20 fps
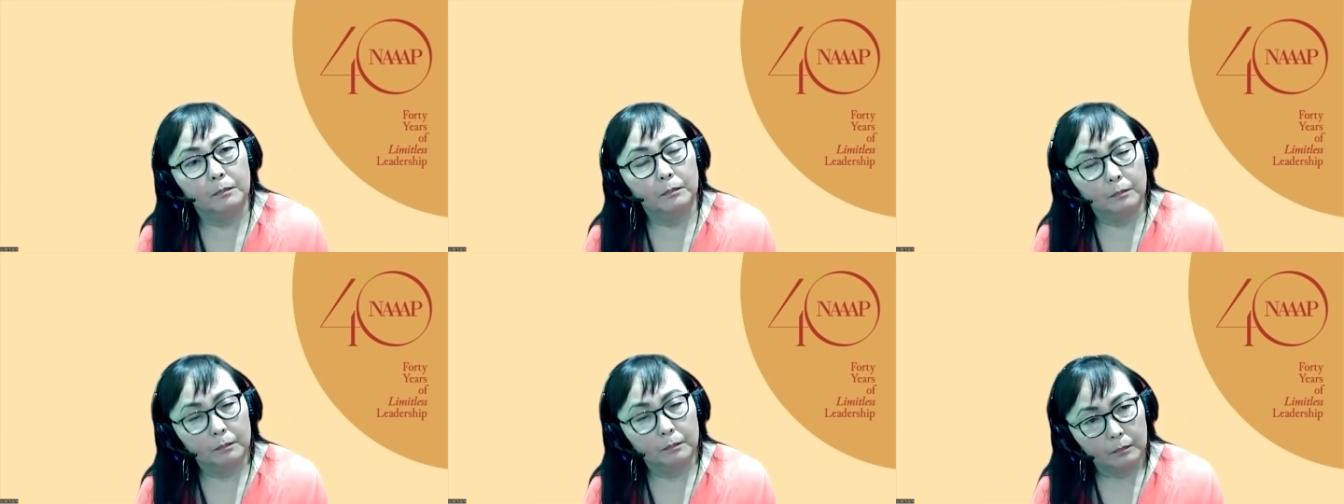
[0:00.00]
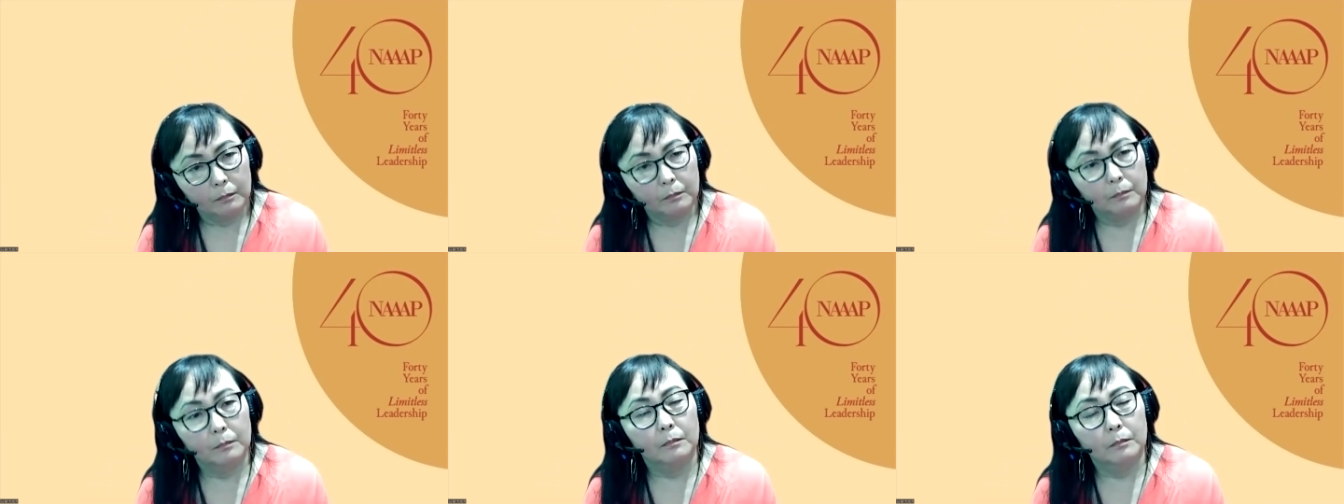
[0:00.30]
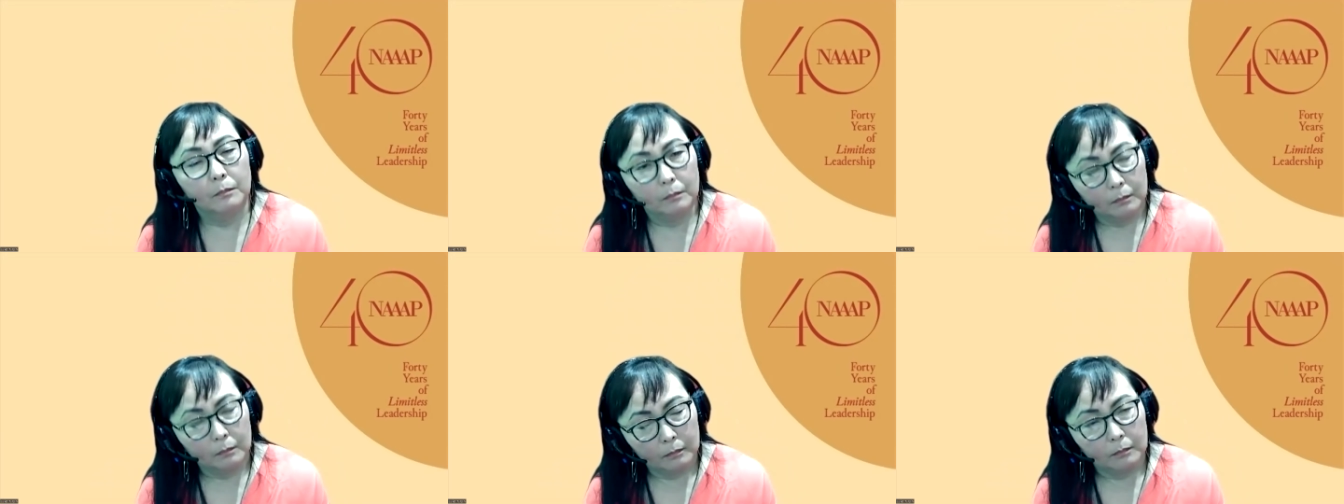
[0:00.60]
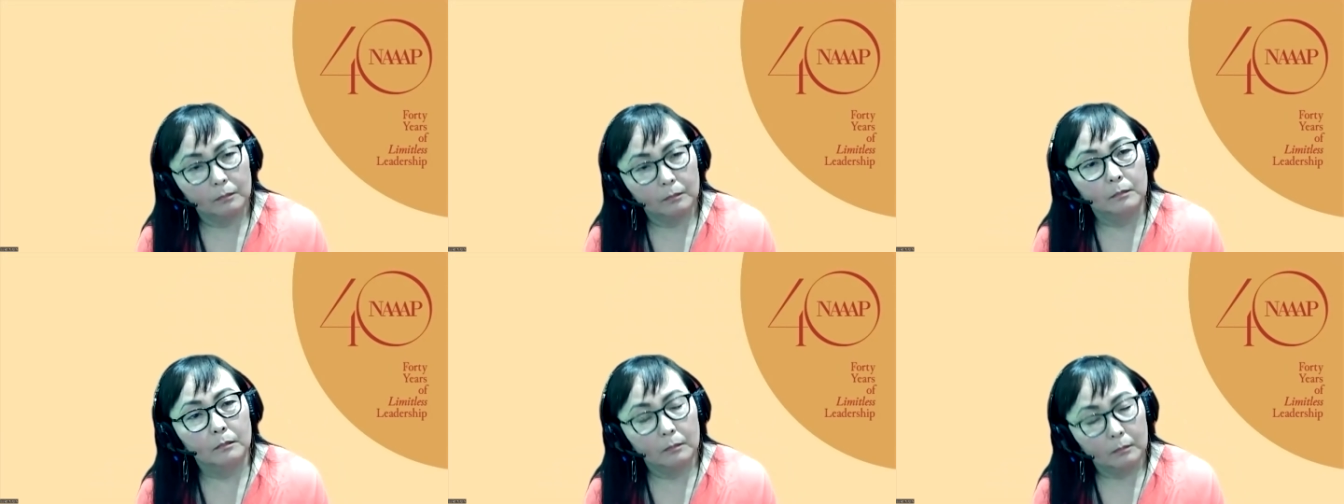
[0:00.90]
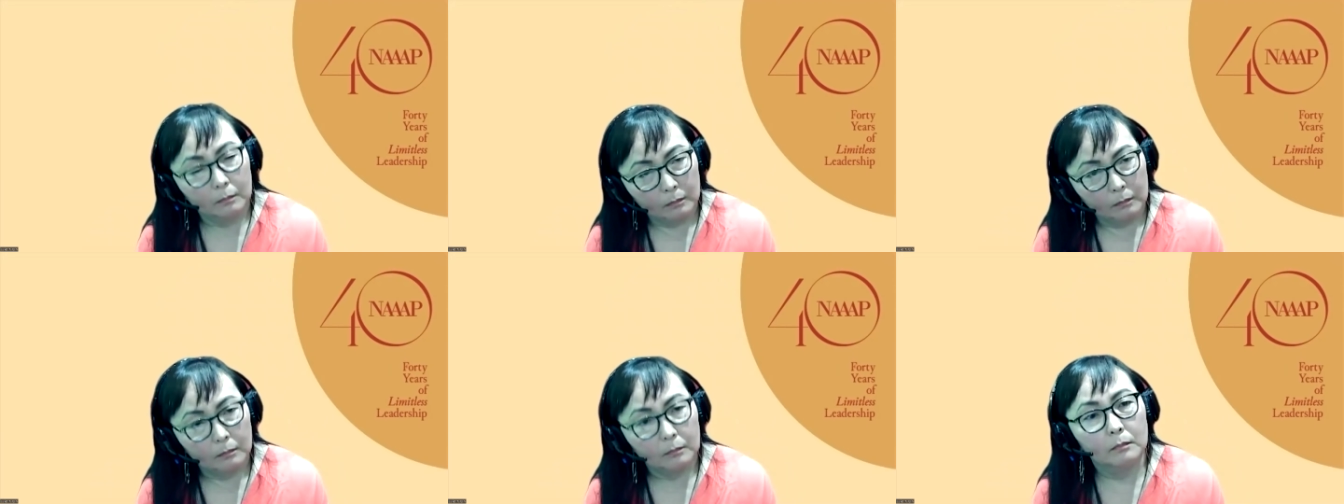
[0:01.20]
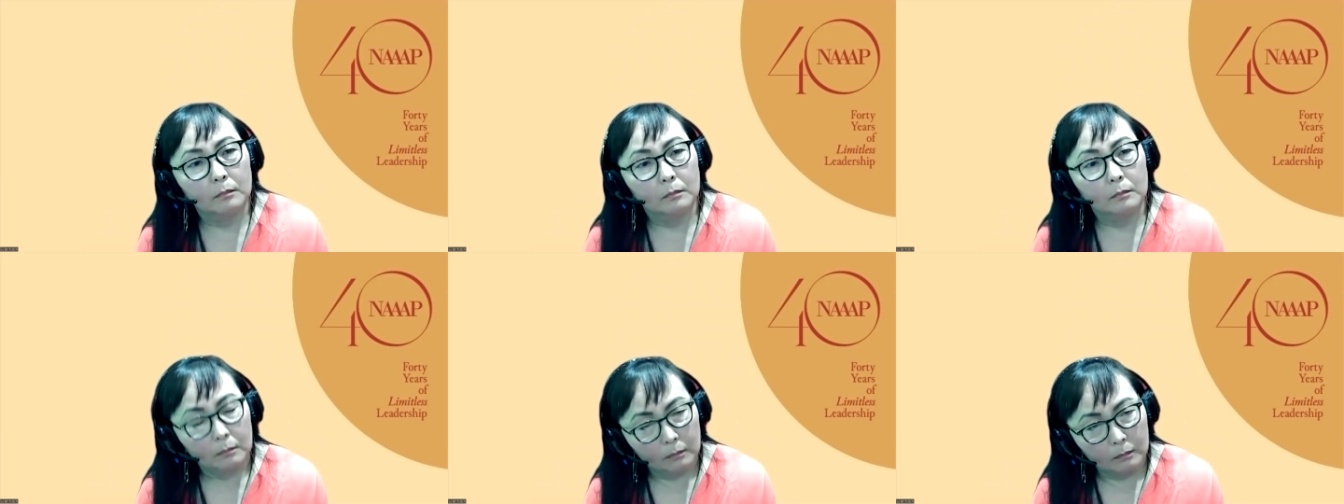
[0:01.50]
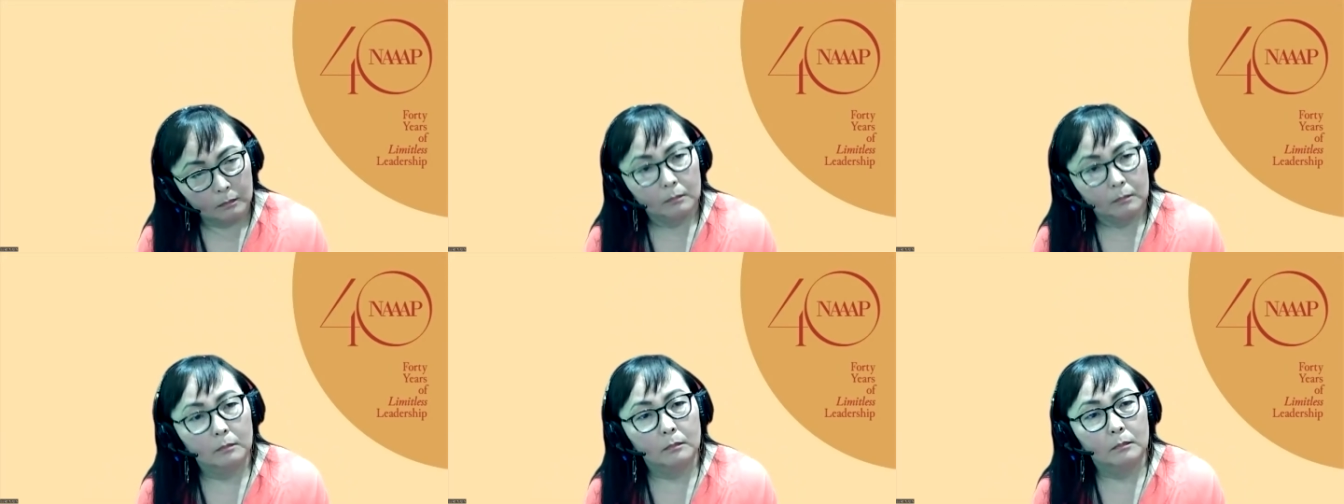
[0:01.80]
business with China.
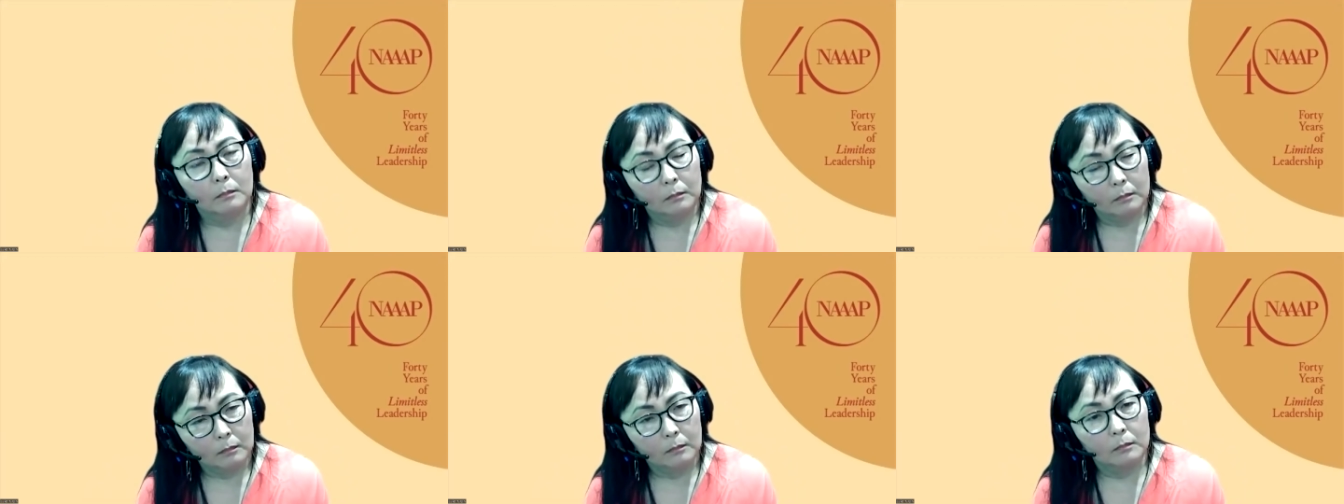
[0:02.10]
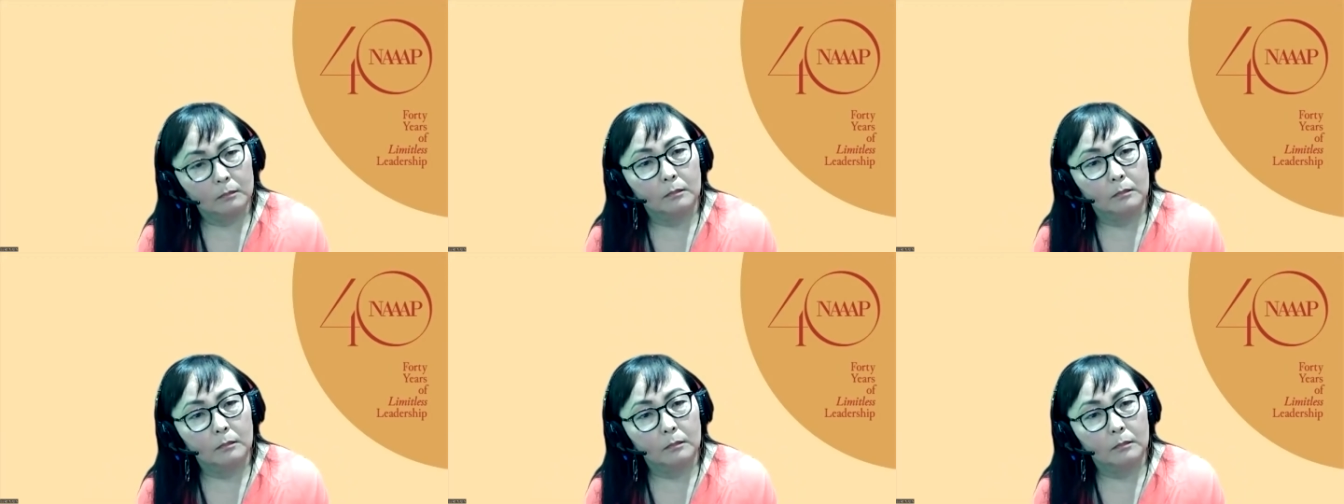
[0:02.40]
And I